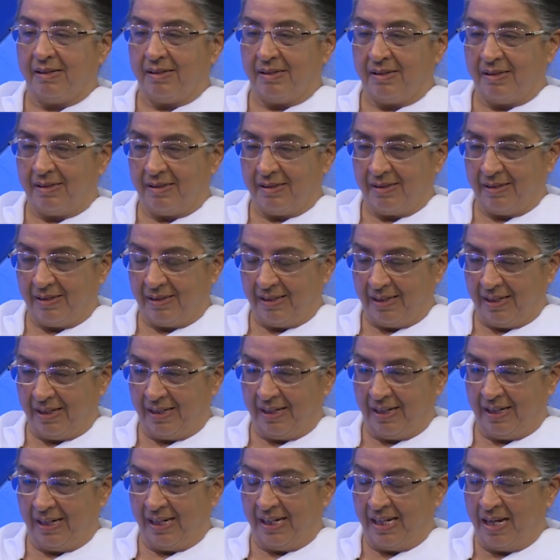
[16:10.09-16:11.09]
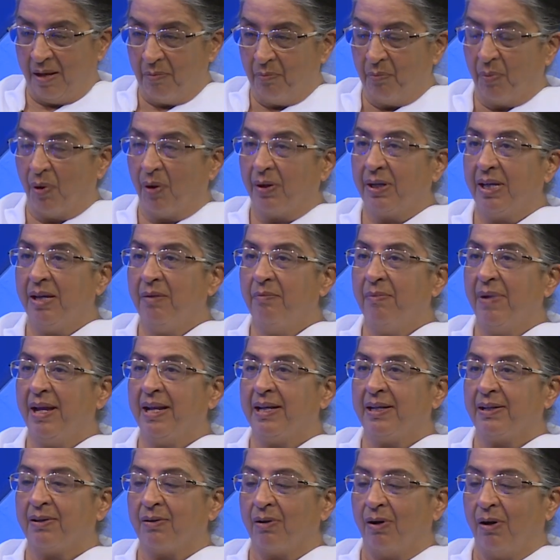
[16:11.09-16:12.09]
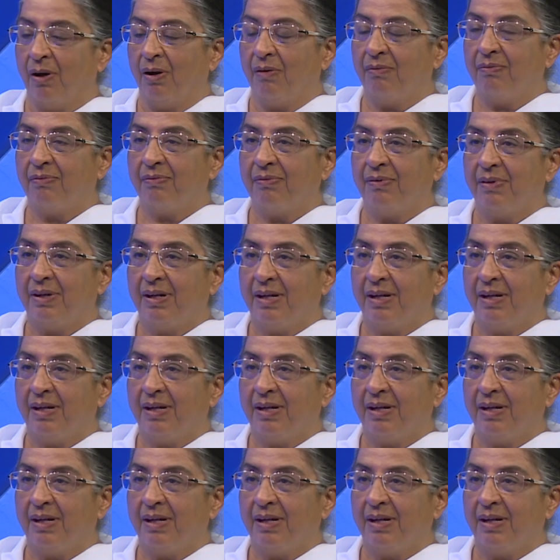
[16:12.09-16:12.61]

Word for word: uh, an embodiment of